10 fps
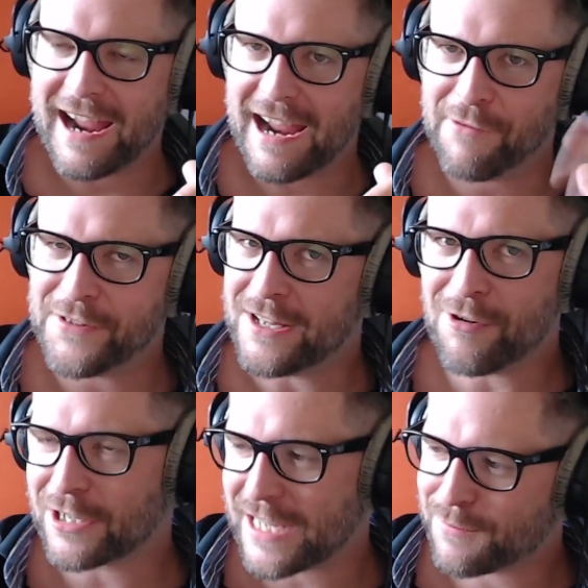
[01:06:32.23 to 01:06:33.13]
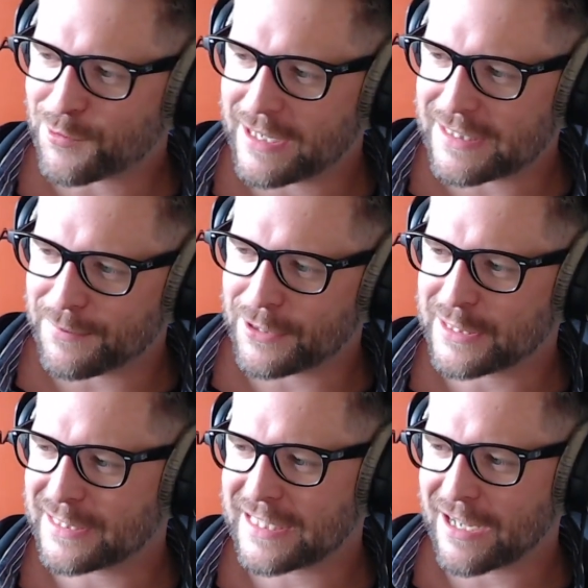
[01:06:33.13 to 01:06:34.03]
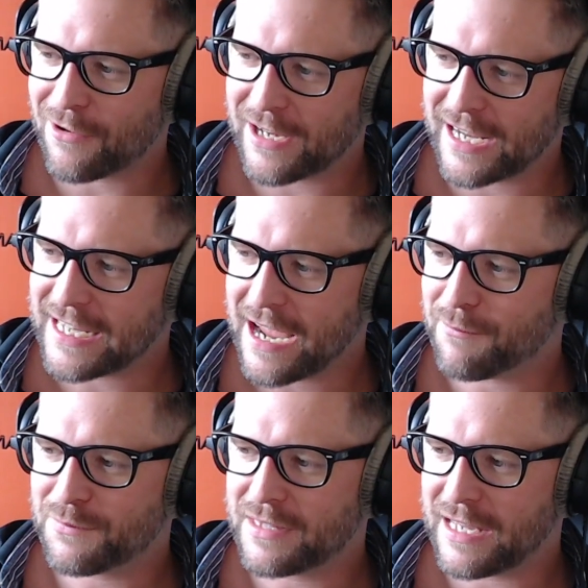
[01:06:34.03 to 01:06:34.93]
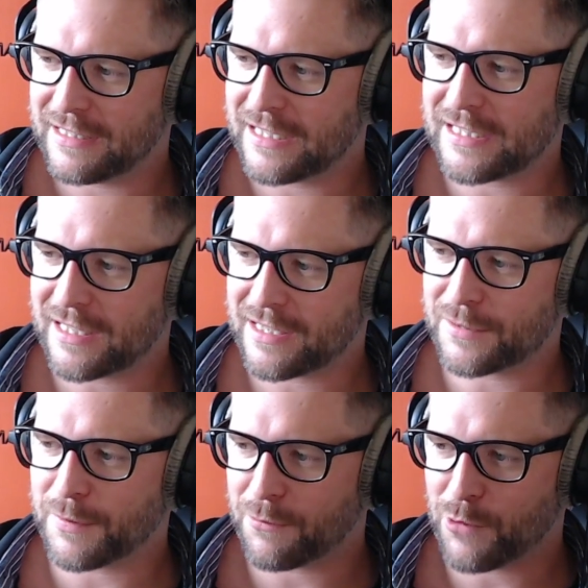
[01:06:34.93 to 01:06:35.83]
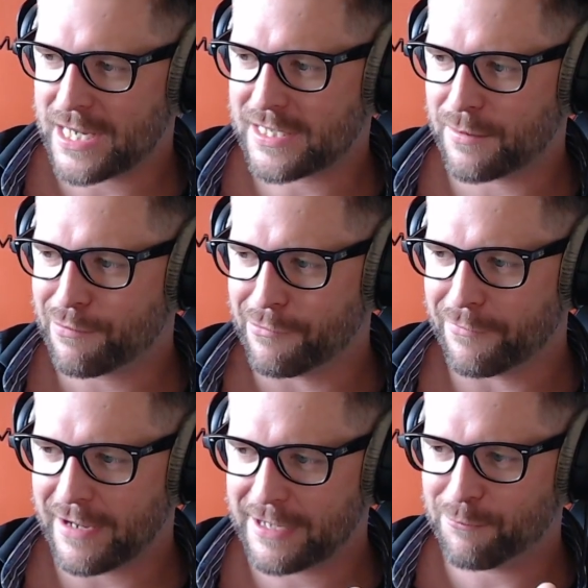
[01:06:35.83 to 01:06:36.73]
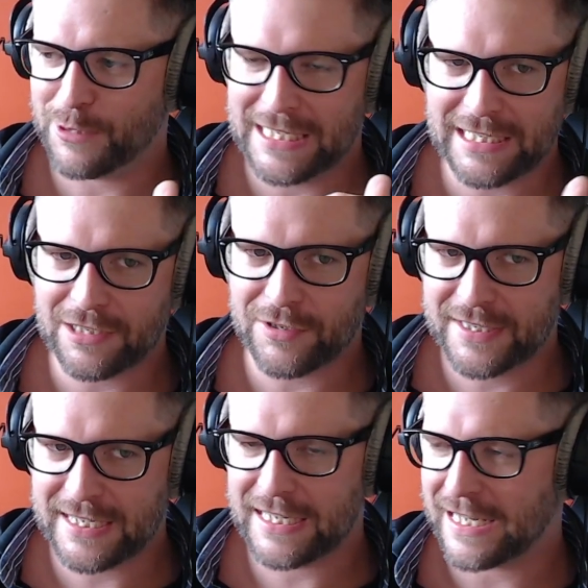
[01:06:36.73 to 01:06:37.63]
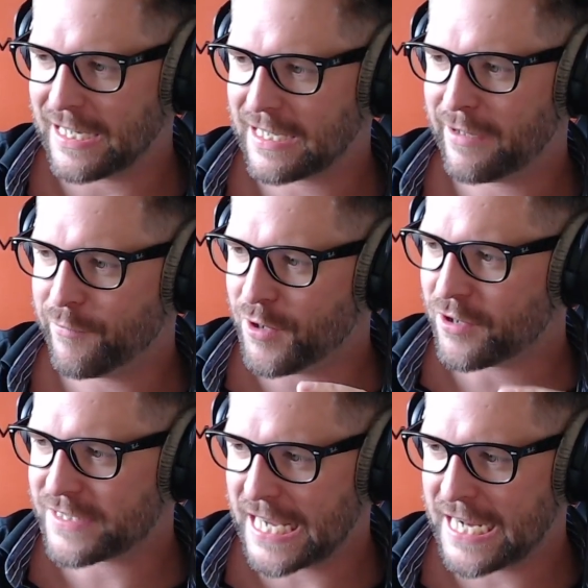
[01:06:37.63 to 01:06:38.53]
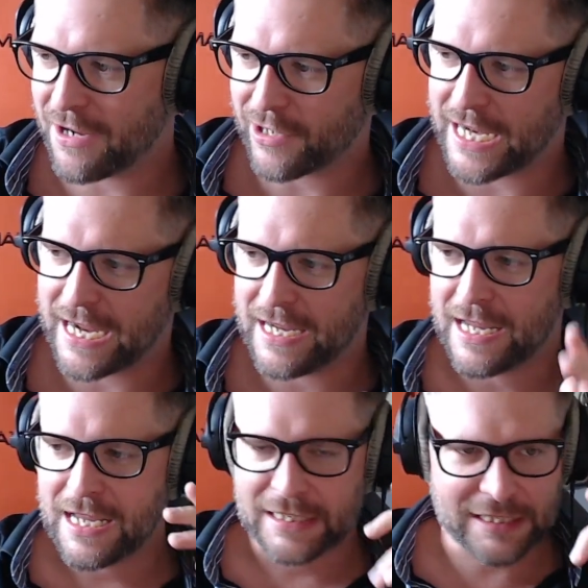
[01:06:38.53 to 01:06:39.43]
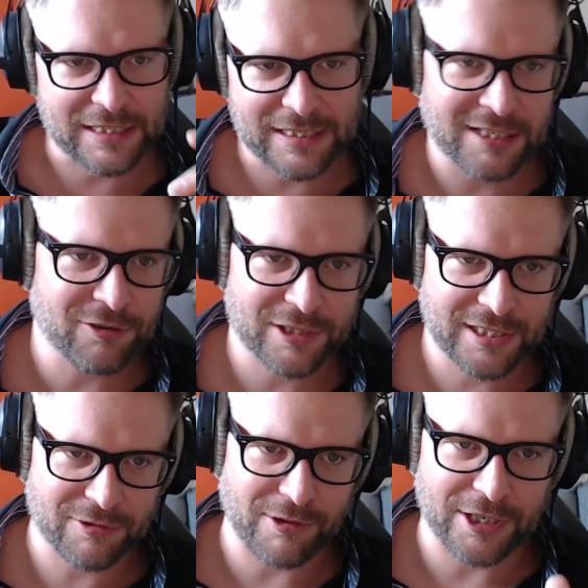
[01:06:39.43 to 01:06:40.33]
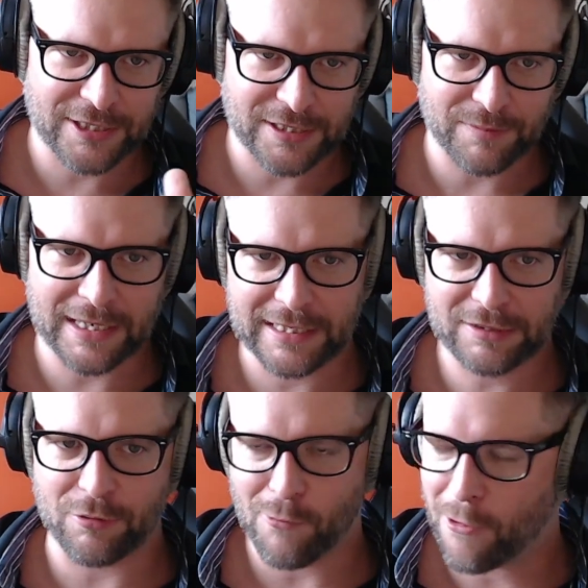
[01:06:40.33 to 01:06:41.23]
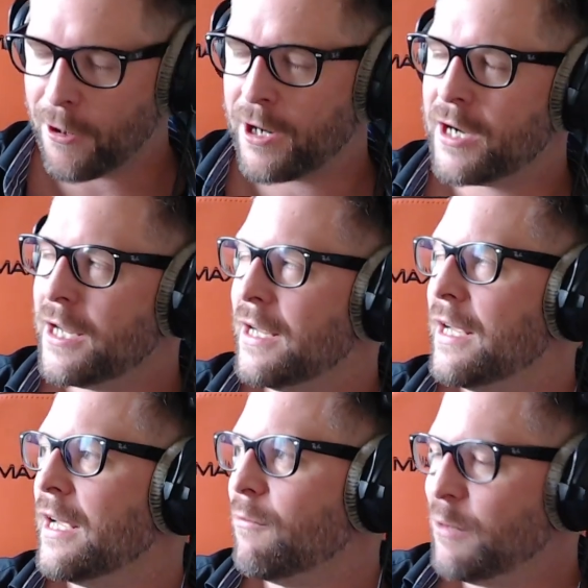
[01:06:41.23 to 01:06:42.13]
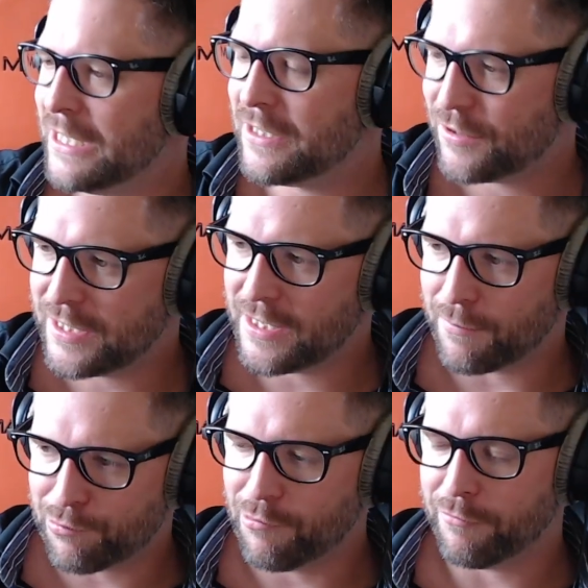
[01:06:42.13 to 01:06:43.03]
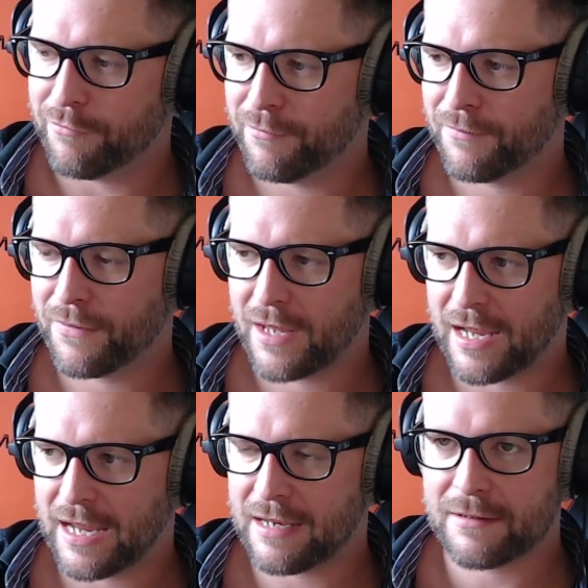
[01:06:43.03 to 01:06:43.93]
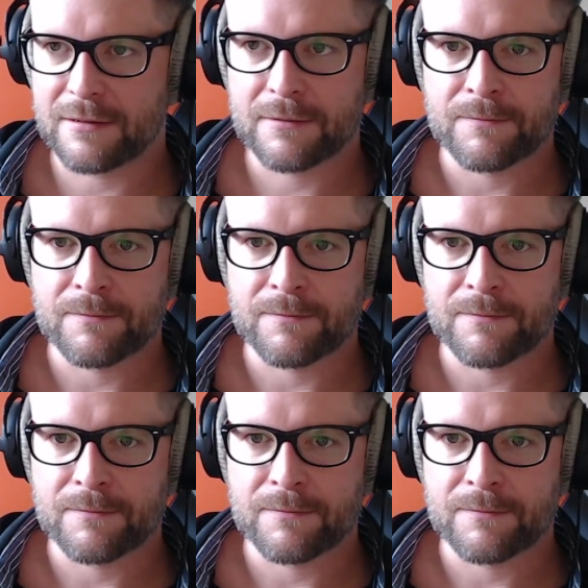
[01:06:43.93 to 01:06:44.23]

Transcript: If the New York Times writes about this, they go like, yeah, they said this, but where's the proof? Like, we need to see, like, if you're saying, okay, this is a serious situation, this might lead to war, we need to see the proof. And